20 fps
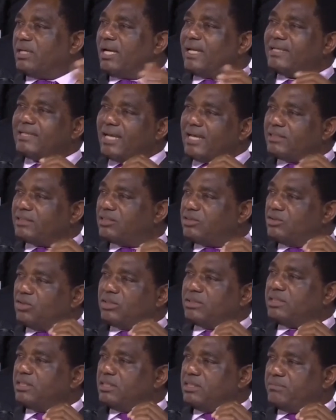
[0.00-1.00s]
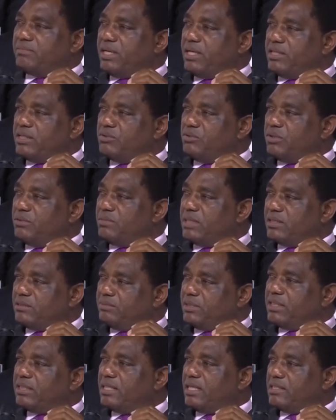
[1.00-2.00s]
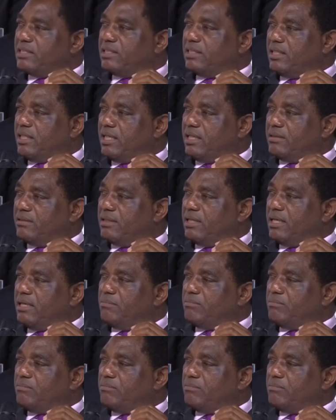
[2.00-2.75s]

And that's not the debate we must be engaging in,